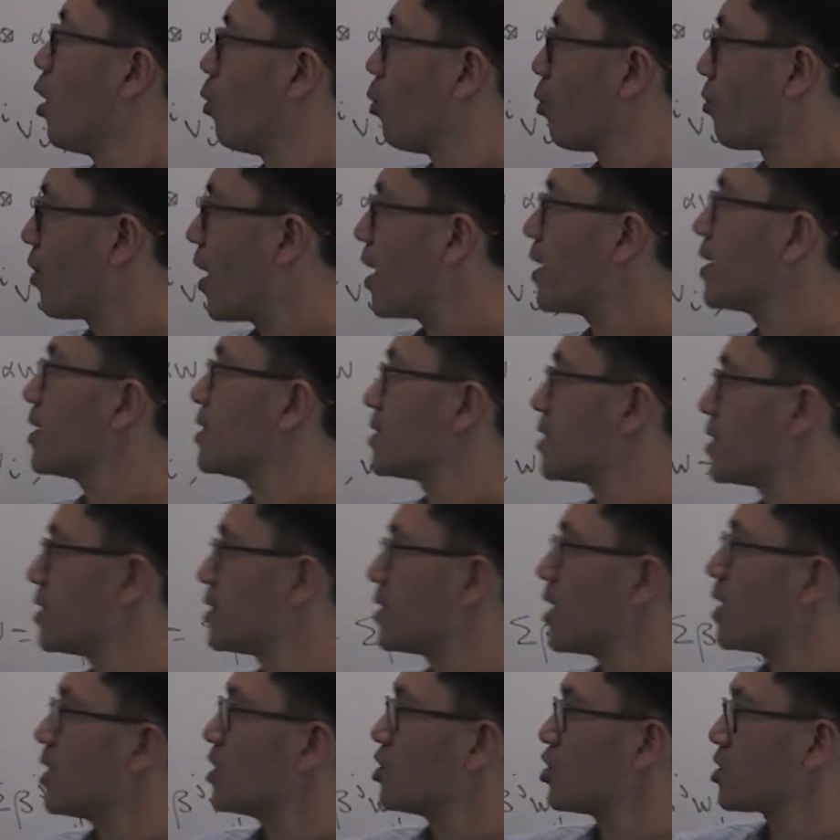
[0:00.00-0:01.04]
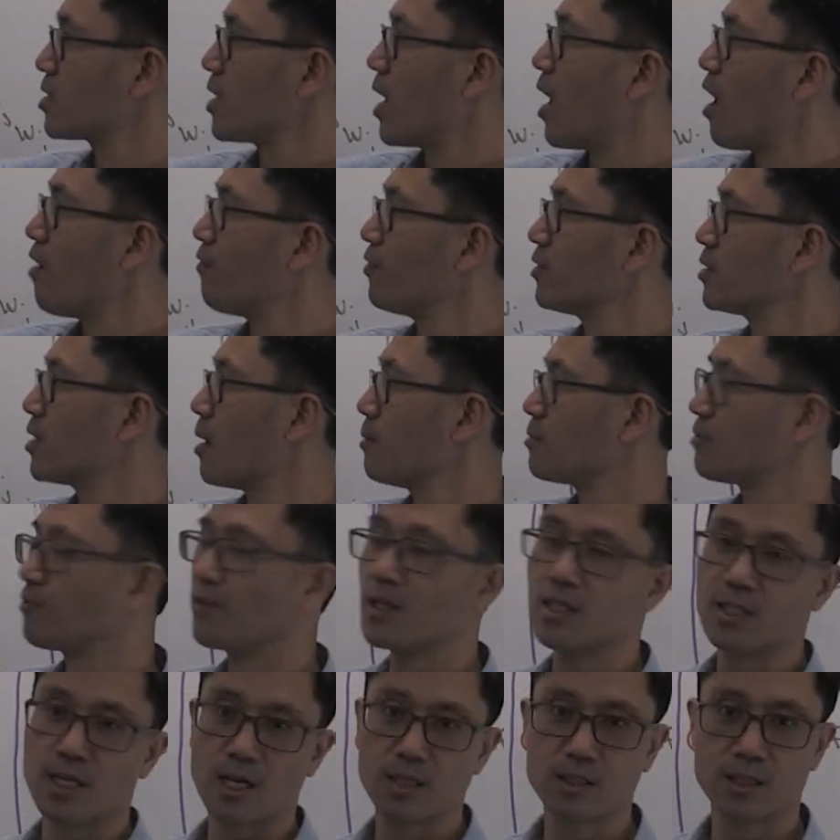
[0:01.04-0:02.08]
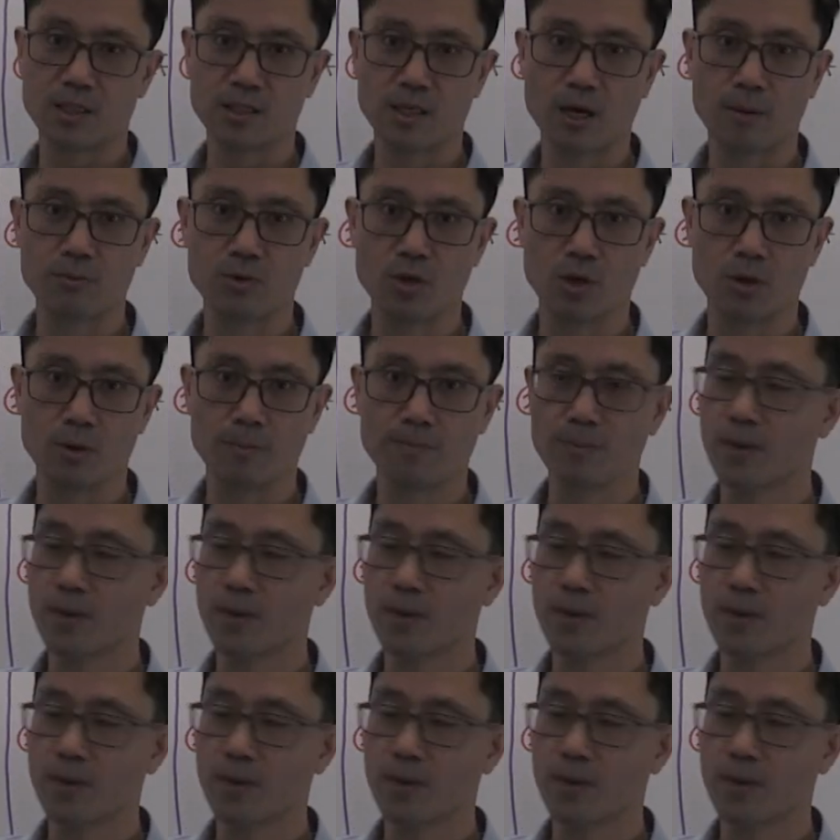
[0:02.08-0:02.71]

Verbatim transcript: Well, that is indeed just alpha times V tensor W.